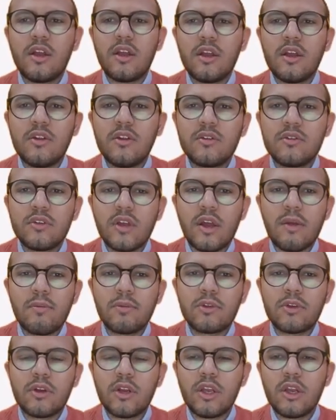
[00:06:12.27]
inner
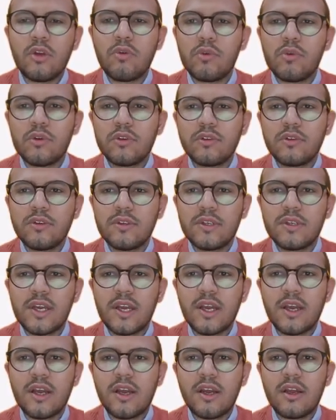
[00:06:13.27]
diameter equals
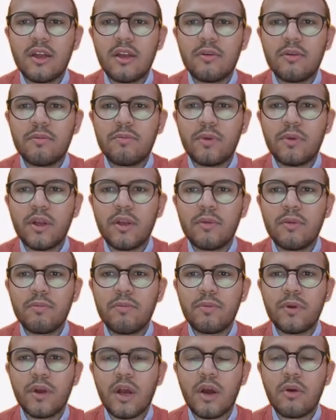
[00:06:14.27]
the pipe
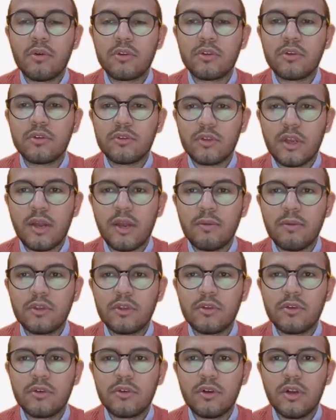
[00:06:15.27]
outer
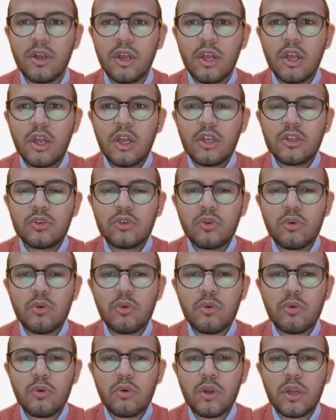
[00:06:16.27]
diameter,
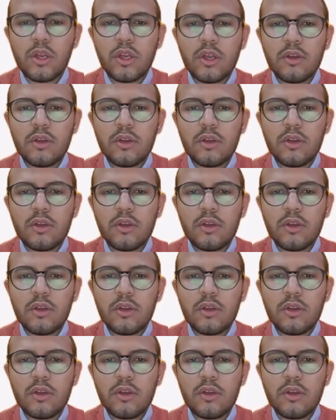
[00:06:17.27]
so